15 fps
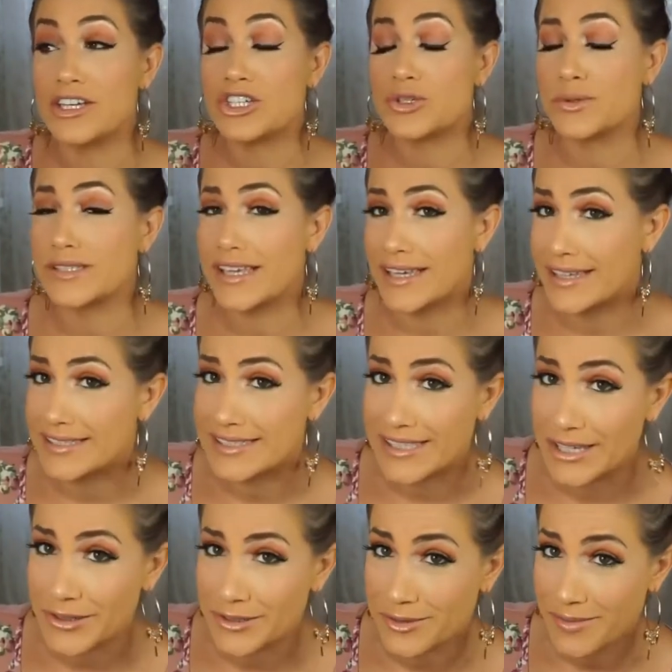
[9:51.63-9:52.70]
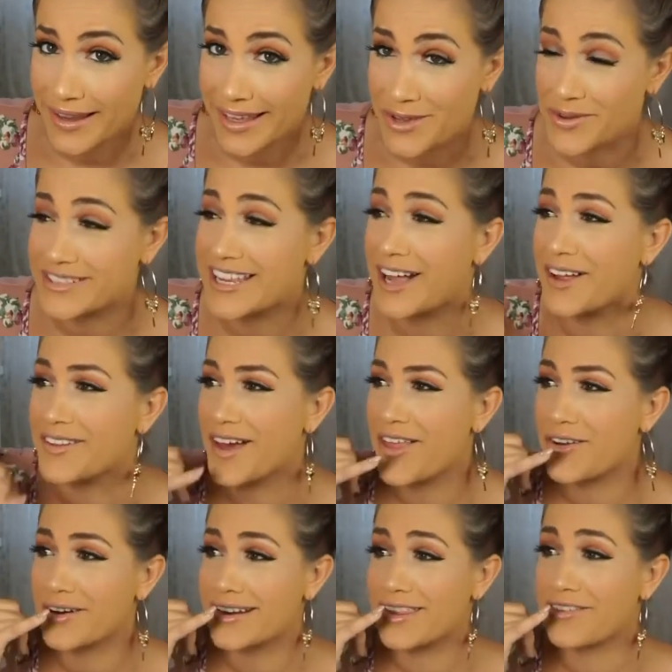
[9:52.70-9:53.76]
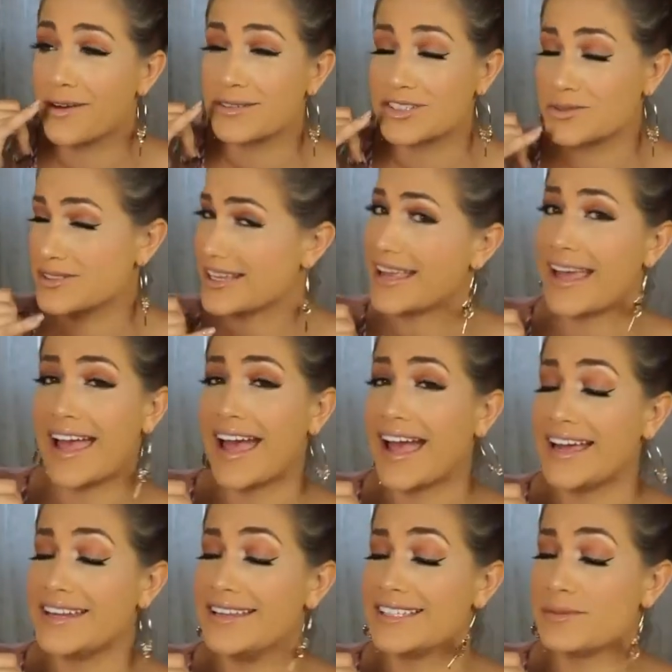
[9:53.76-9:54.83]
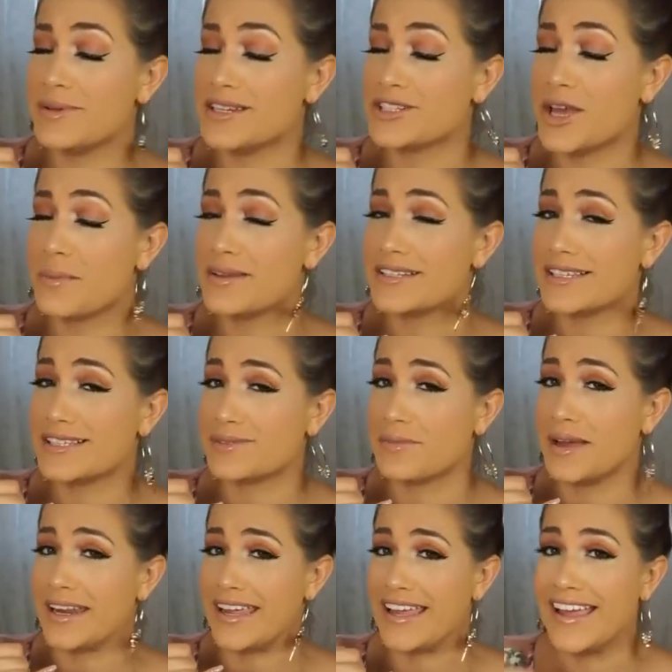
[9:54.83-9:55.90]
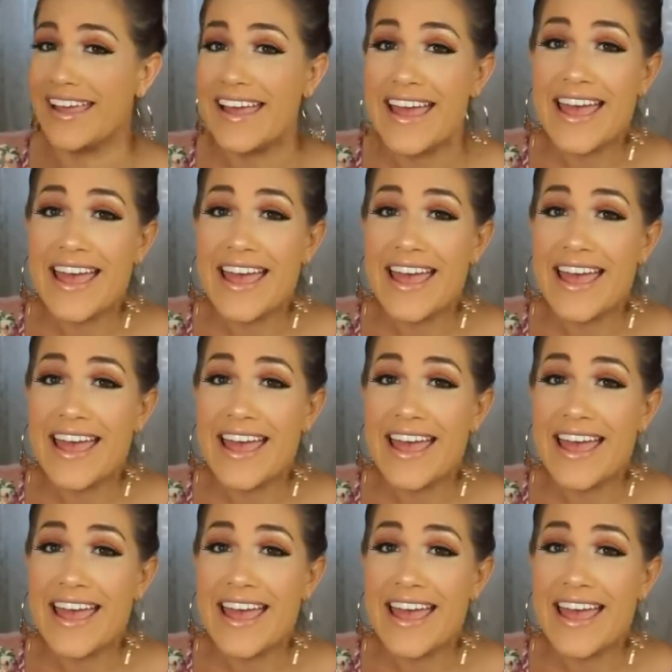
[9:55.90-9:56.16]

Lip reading: She was like, excuse me? You could tell on the other end of the phone, she was like, how did this bitch come into this money?